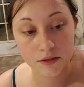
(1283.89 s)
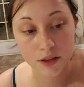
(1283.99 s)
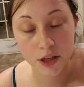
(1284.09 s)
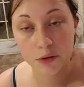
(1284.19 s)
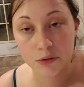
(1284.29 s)

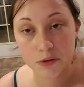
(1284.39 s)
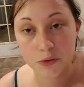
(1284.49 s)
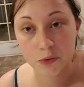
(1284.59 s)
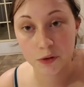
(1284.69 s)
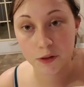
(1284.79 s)
egg rolls are
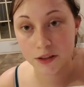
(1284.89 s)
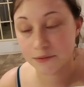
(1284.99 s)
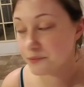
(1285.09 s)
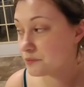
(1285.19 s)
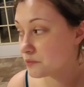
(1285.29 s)
worth it,
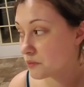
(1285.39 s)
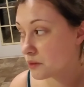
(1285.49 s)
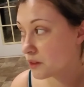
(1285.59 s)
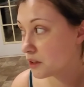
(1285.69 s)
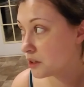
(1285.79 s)

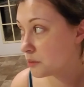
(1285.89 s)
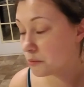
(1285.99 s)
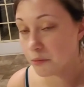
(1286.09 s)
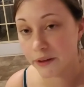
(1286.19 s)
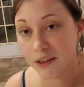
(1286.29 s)

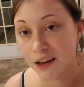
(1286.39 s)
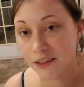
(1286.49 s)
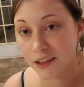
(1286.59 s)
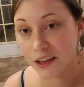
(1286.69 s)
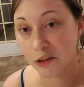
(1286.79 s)
but not
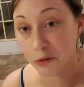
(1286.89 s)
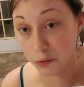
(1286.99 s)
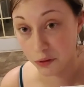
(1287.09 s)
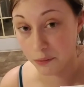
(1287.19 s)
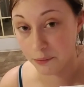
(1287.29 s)
the day you do
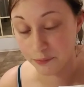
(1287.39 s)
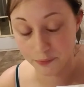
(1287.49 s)
them.